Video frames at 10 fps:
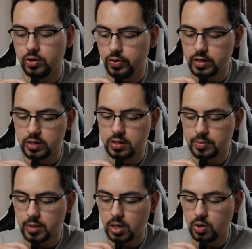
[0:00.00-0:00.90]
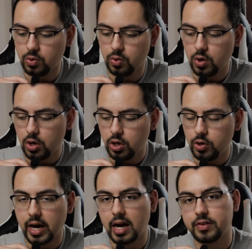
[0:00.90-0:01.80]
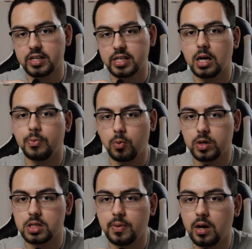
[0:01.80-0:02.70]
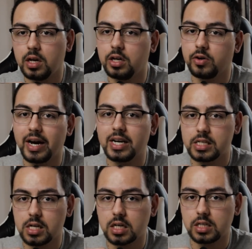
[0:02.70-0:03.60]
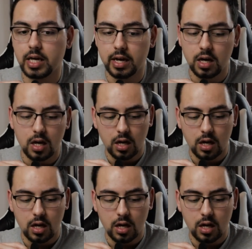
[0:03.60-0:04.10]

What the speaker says: This is something you kind of have to set up in one spot, and you're kind of stuck to that,